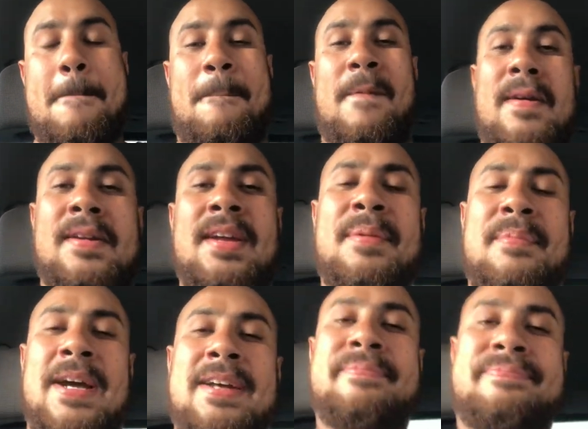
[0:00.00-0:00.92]
But yeah,
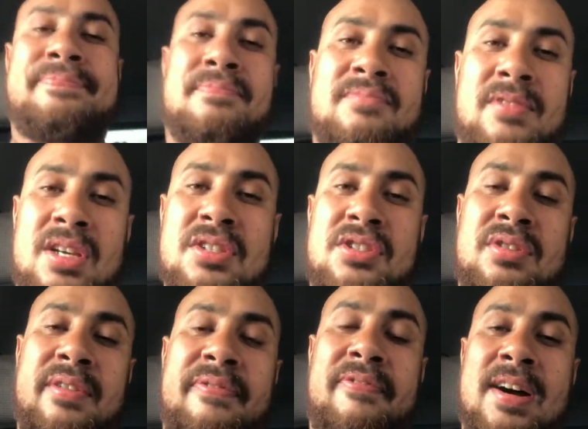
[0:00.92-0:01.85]
man, those
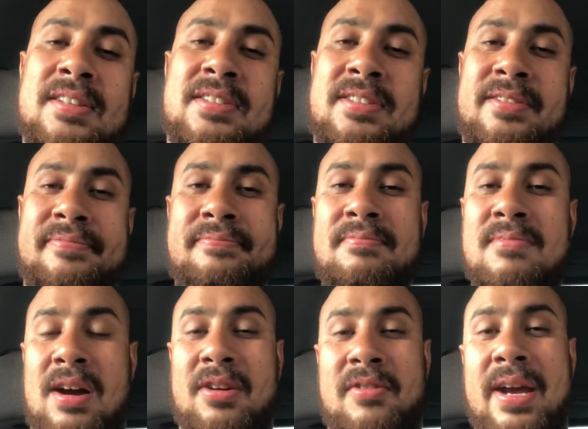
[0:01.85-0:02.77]
two fights
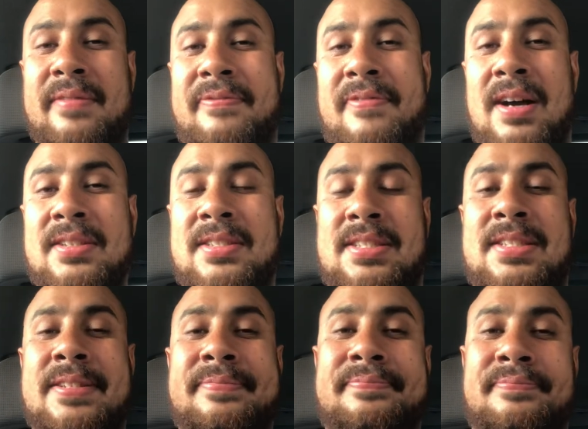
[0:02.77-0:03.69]
are great
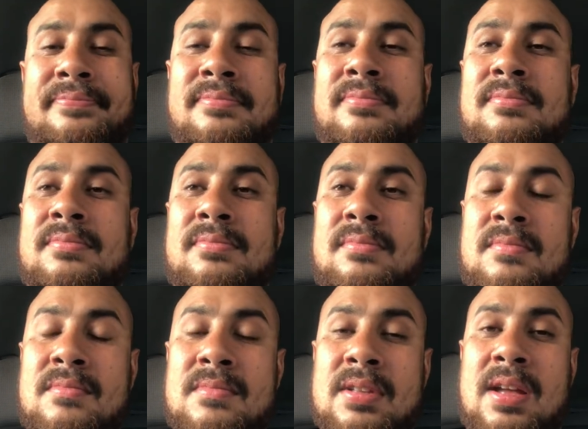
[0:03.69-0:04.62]
fights.
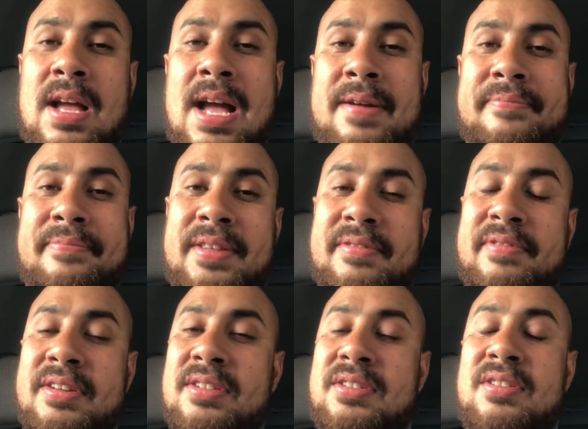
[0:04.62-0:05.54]
There
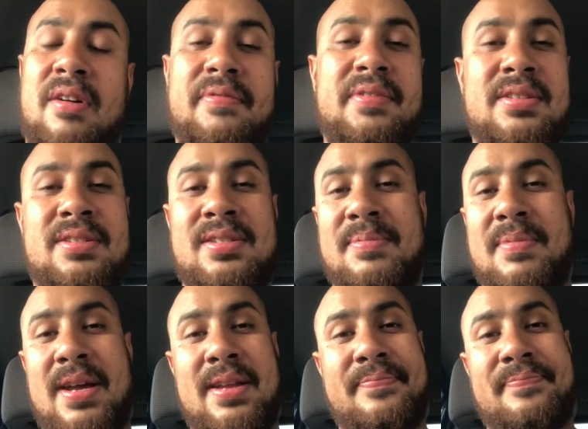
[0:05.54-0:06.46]
is obviously,
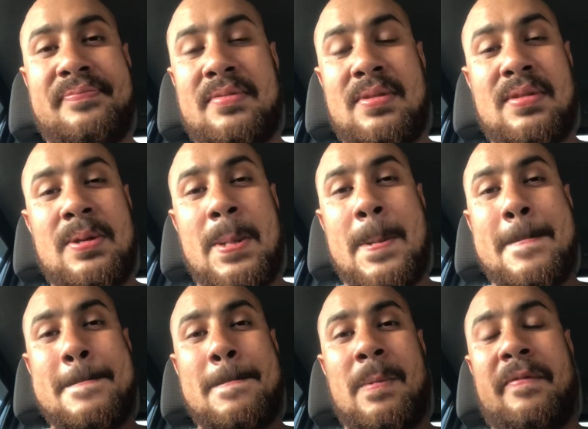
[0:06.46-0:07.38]
man,
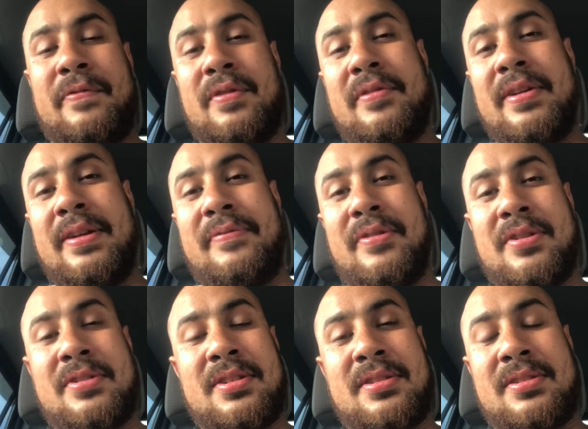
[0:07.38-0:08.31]
Fury
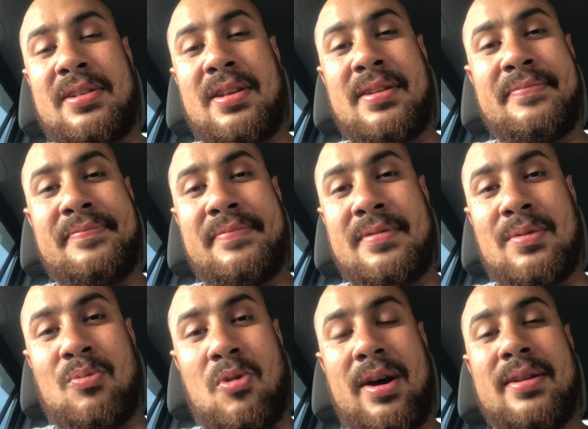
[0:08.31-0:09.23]
versus
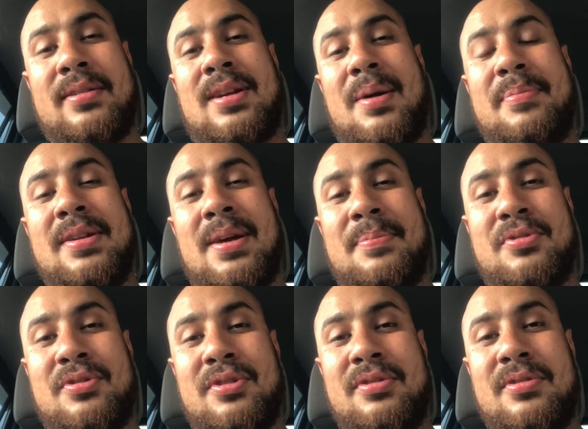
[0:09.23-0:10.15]
White coming up
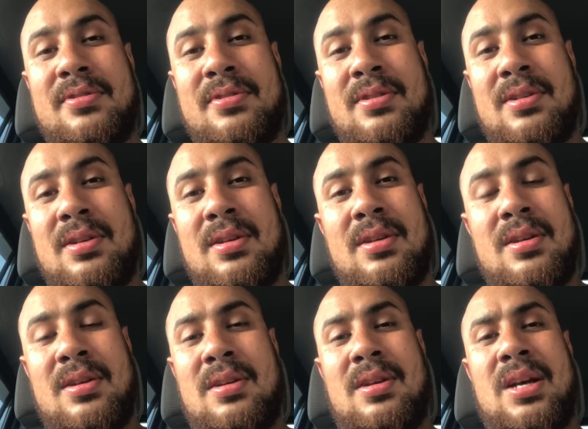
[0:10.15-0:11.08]
soon.
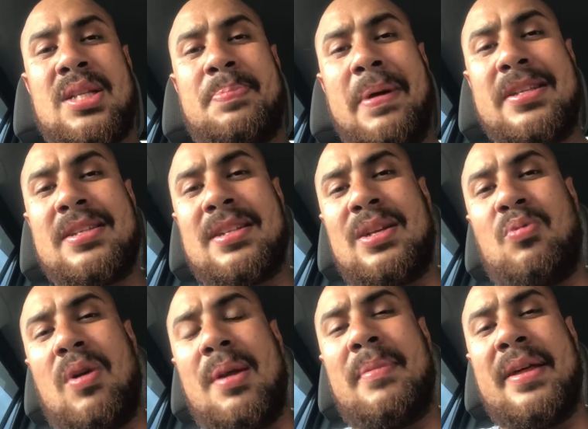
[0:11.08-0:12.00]
It's basically
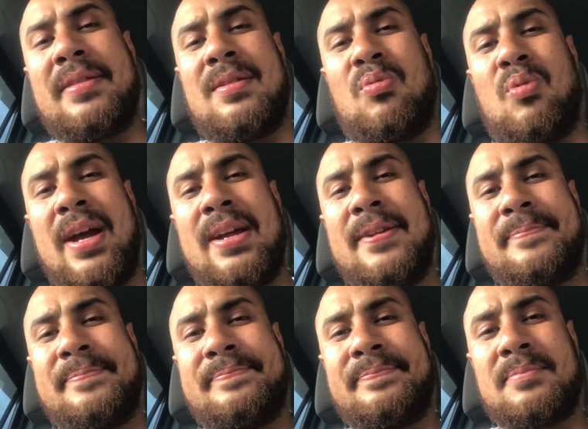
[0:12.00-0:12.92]
1 month away,
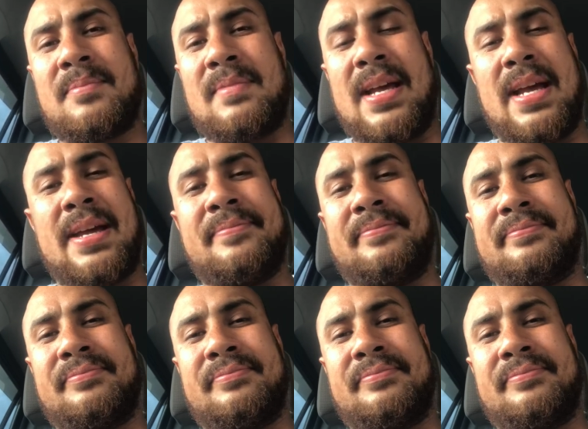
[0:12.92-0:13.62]
and